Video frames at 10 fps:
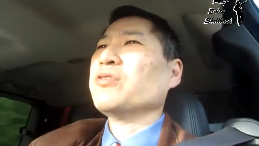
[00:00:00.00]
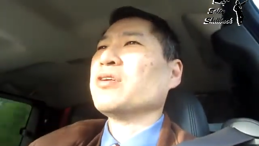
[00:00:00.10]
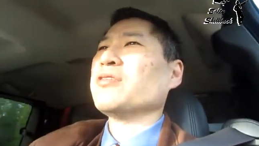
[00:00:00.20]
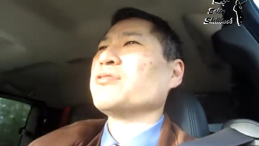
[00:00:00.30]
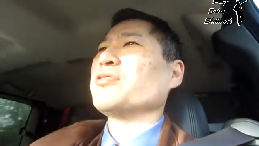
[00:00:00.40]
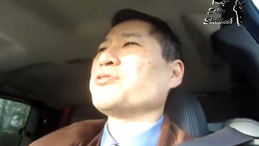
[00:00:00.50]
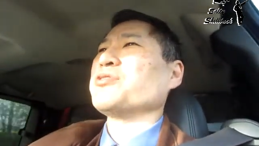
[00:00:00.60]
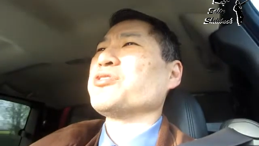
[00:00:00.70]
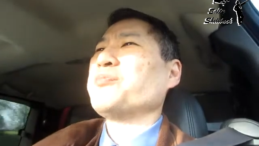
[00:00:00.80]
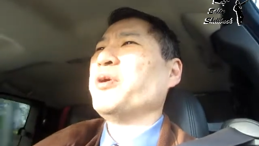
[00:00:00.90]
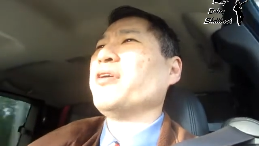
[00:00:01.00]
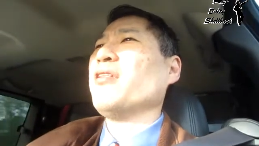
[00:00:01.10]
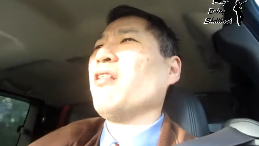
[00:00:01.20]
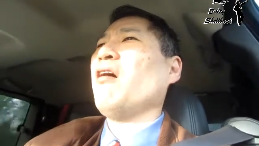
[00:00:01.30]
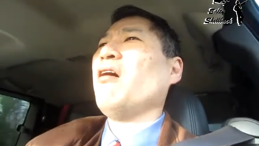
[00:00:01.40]
There there's the spirit
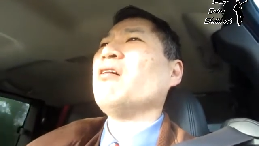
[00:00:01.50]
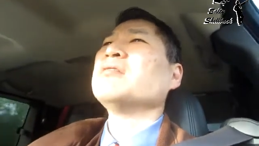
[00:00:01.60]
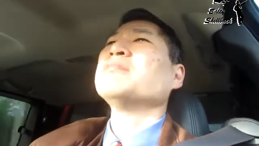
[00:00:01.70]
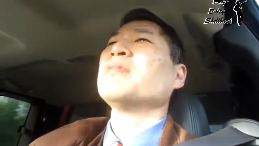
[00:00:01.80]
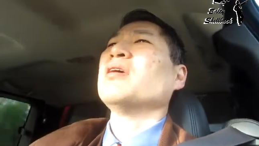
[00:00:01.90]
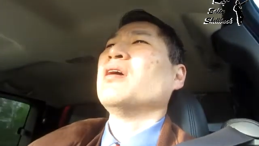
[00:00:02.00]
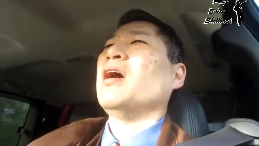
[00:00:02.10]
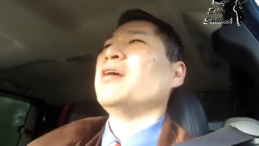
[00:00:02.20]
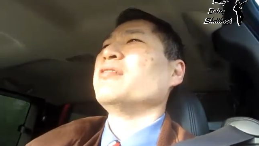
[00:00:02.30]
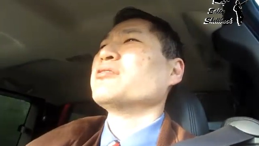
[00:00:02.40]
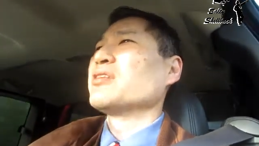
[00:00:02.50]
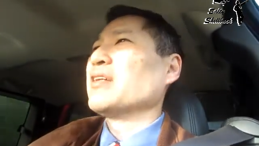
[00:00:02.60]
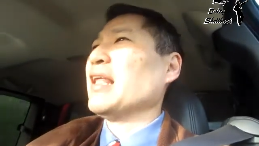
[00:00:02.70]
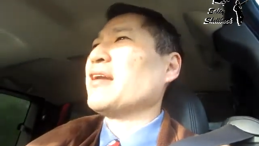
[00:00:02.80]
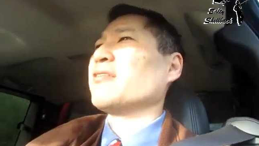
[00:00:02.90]
of the law, and there's the
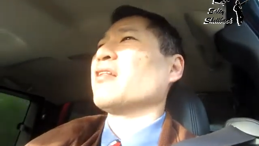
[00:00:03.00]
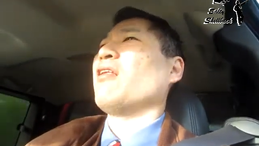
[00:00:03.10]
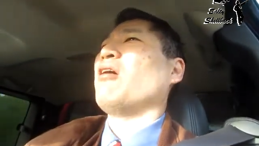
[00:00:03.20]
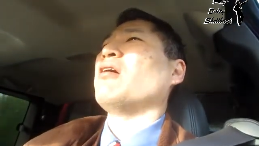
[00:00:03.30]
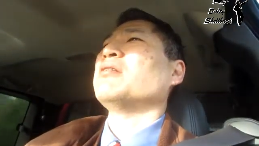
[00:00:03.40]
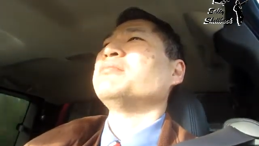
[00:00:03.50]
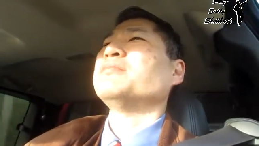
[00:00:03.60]
letter of the law.